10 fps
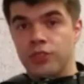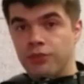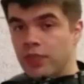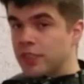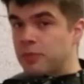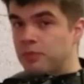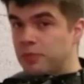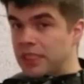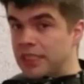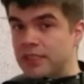fast
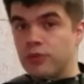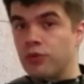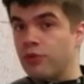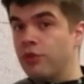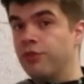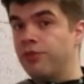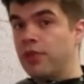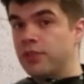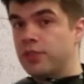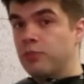piece or a very
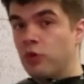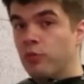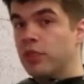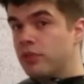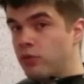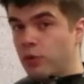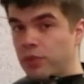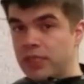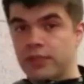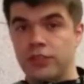fast moment or a
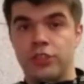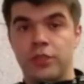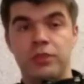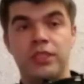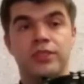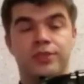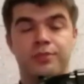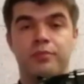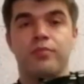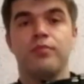passage in a piece.
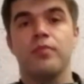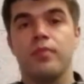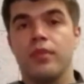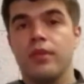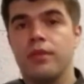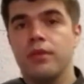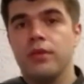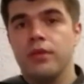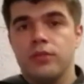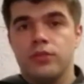
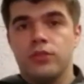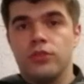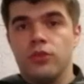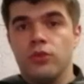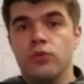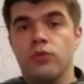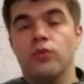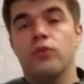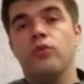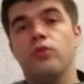So
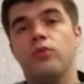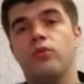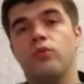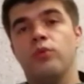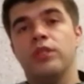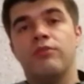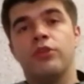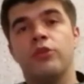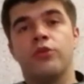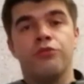whenever
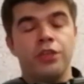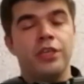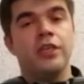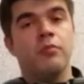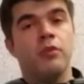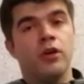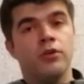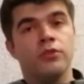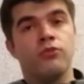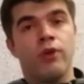you are thinking
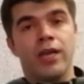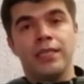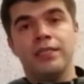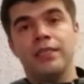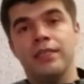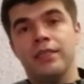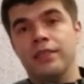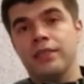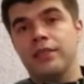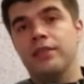about writing